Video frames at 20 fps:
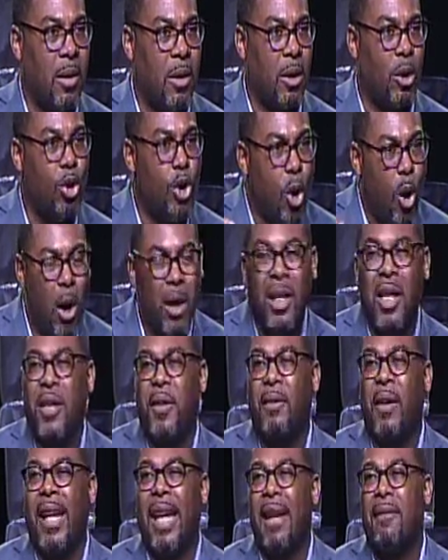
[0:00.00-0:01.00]
Nor does
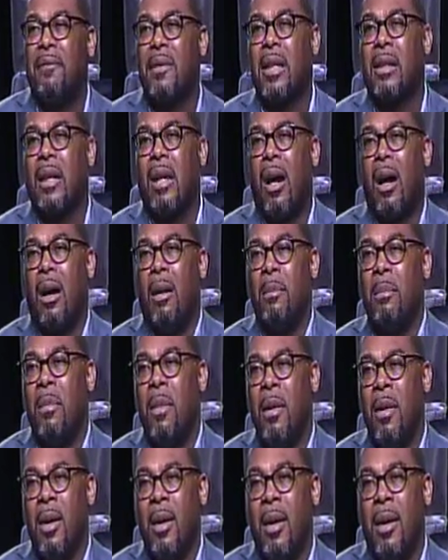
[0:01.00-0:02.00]
forgiveness come
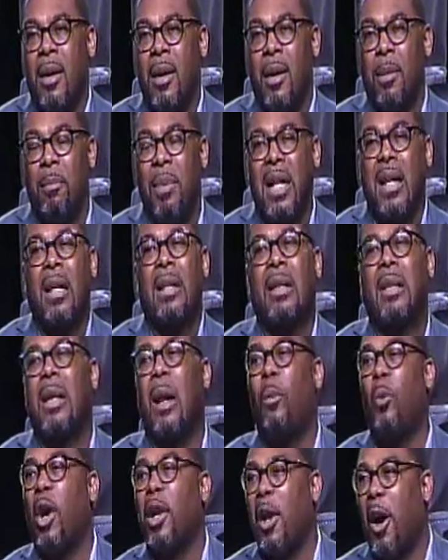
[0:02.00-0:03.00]
because
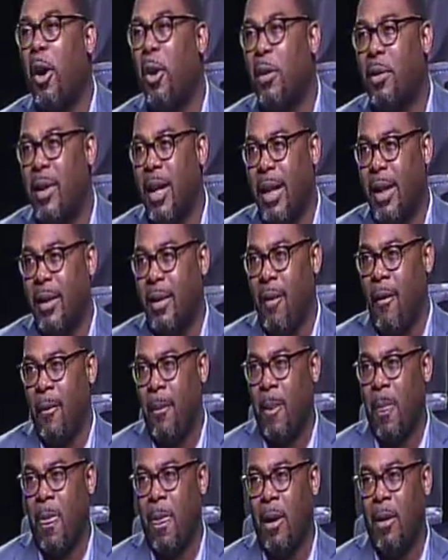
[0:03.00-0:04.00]
someone earned it.
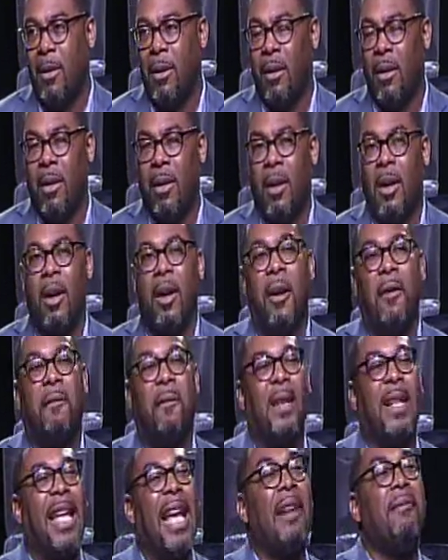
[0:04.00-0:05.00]

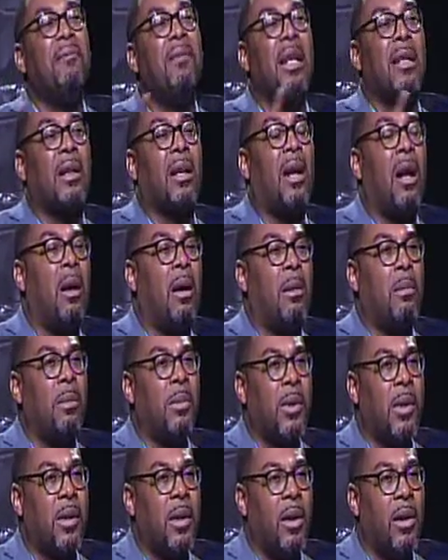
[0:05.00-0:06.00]
Forgiveness
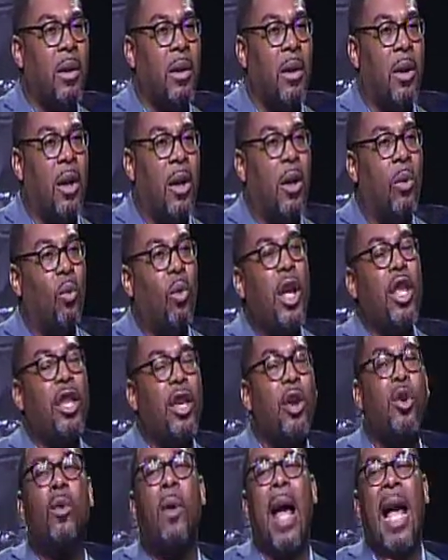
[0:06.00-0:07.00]
comes when
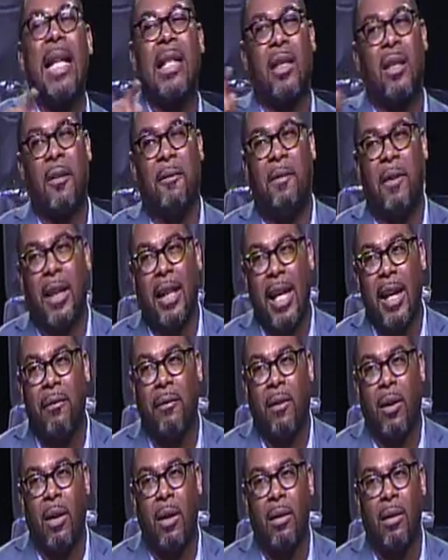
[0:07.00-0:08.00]
you, as the
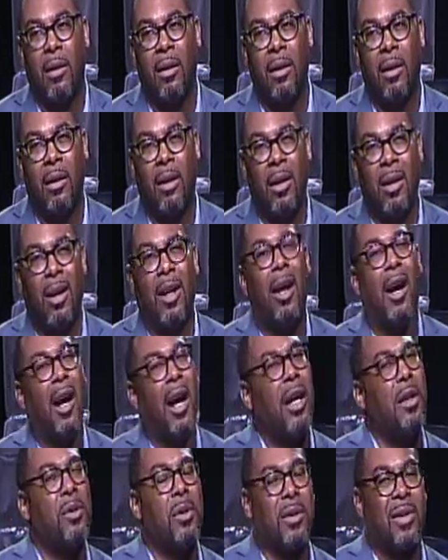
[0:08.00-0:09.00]
forgiver,
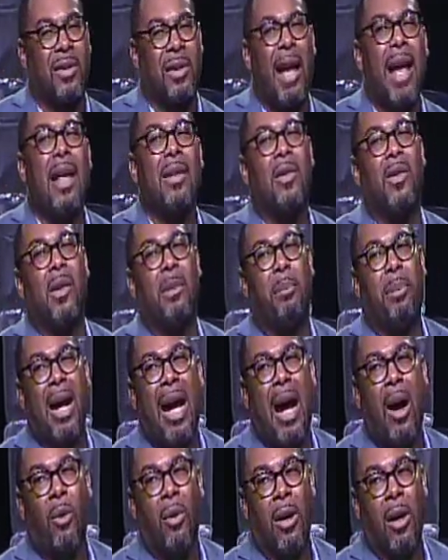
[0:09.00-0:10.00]
understands the
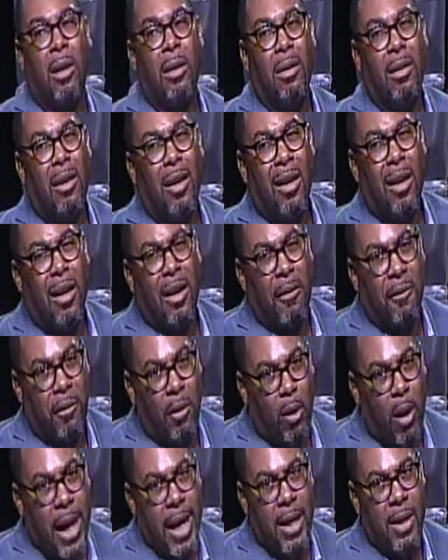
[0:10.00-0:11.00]
power of
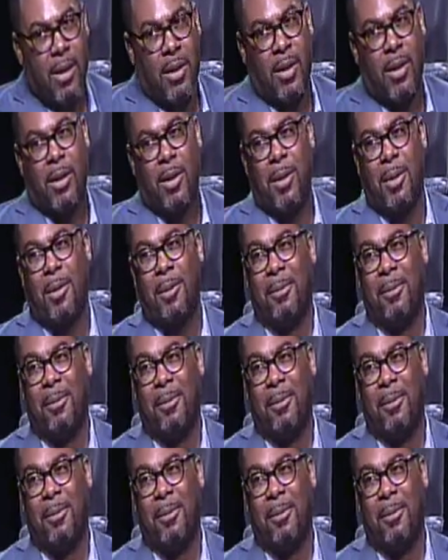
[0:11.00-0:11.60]
grace.